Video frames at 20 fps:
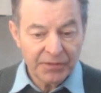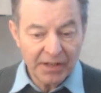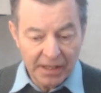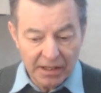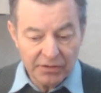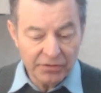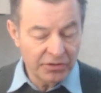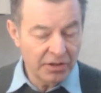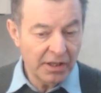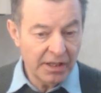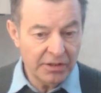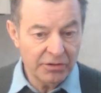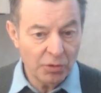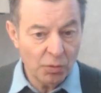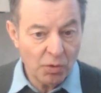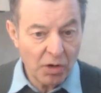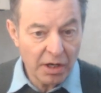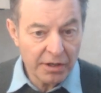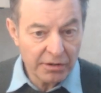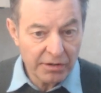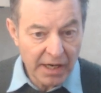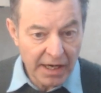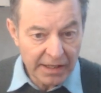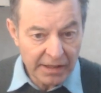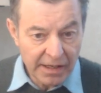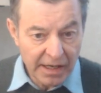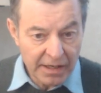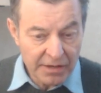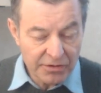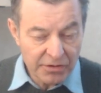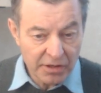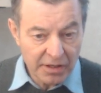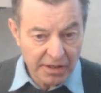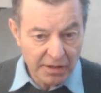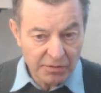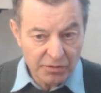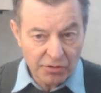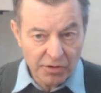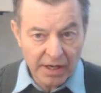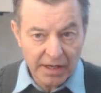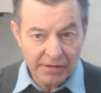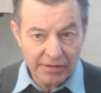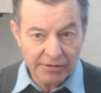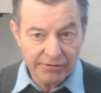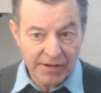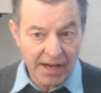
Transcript: is a water ionizer, and the